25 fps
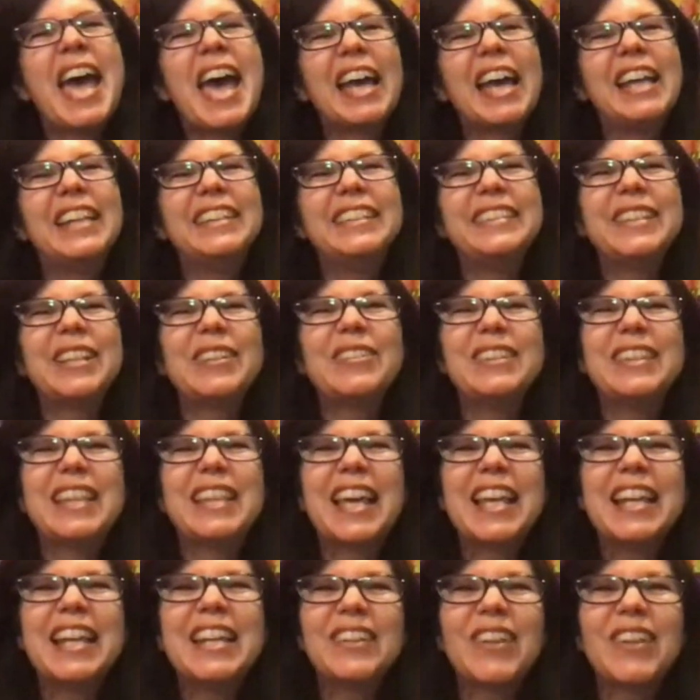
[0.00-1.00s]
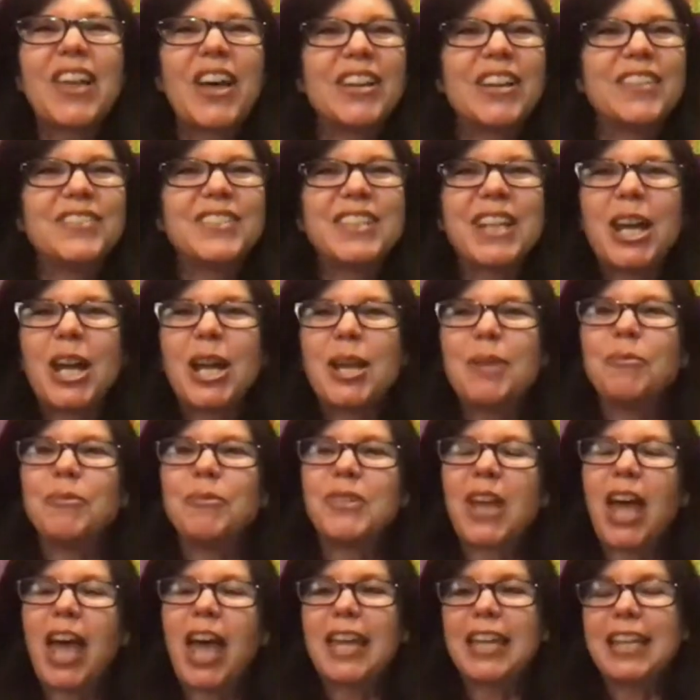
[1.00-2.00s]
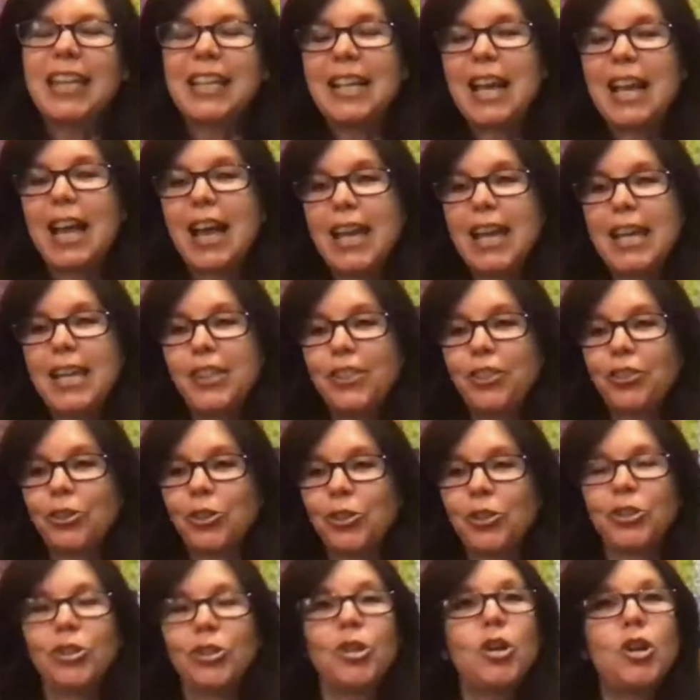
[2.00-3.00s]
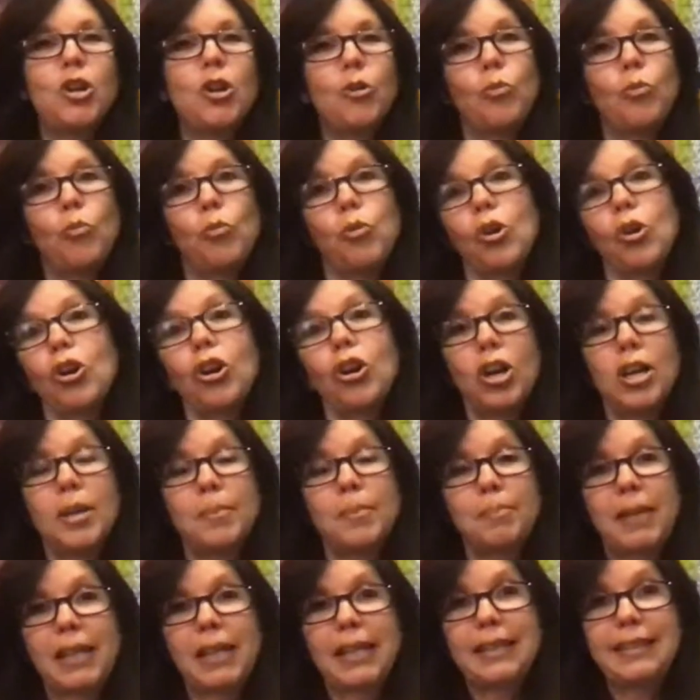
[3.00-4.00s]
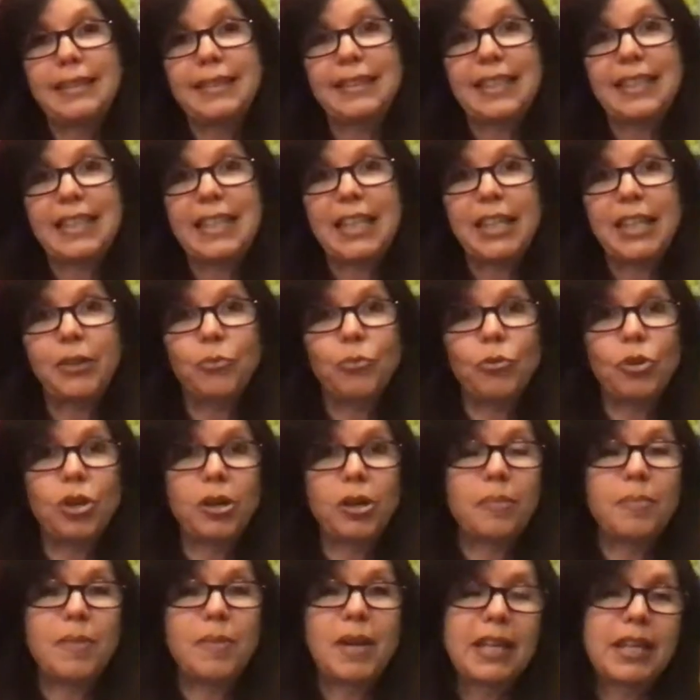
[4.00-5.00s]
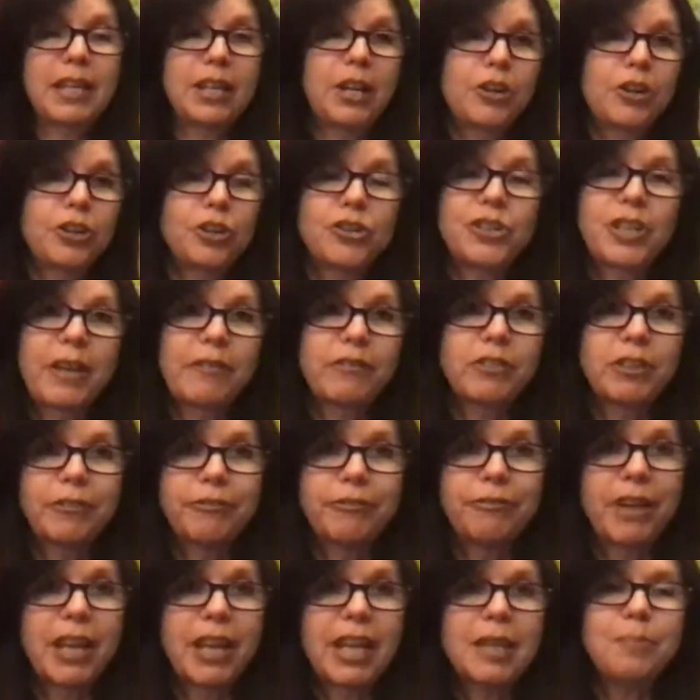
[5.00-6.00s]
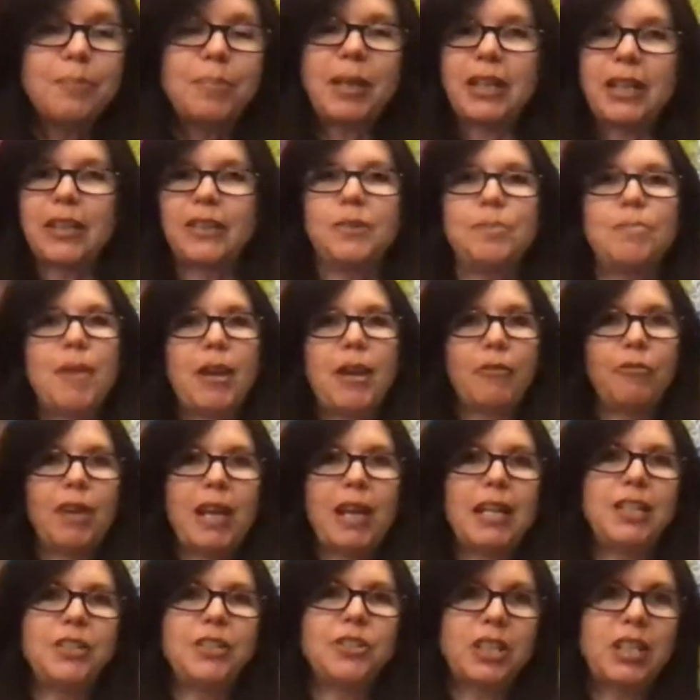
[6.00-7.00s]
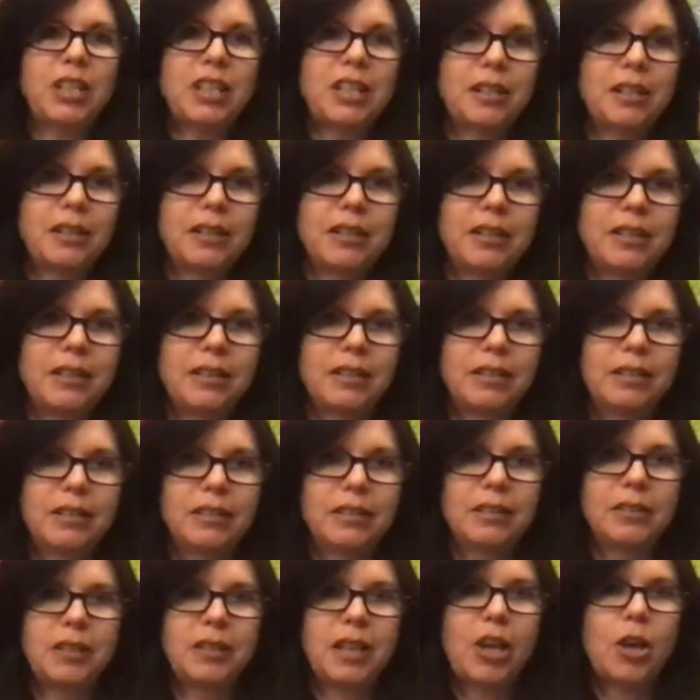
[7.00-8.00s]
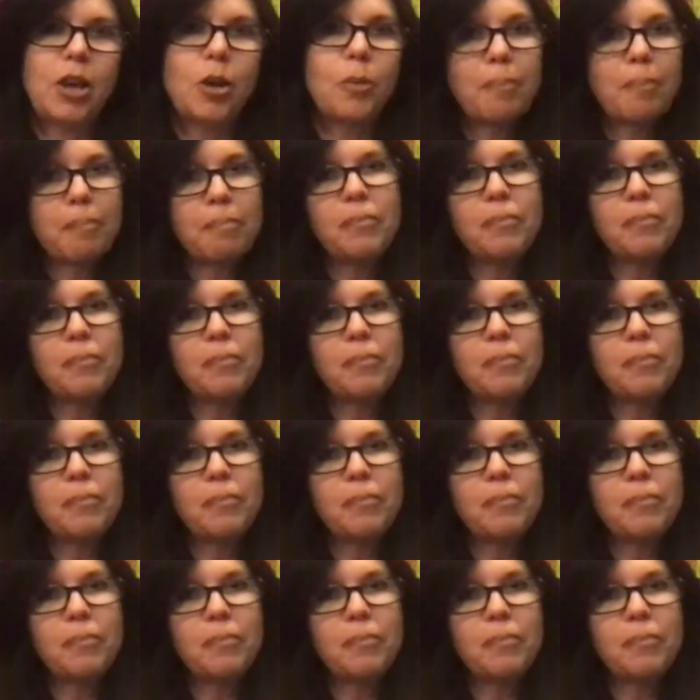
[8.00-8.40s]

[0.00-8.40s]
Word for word: and so then a lot of times I can either work on my scene where my characters have to fight because my rage can help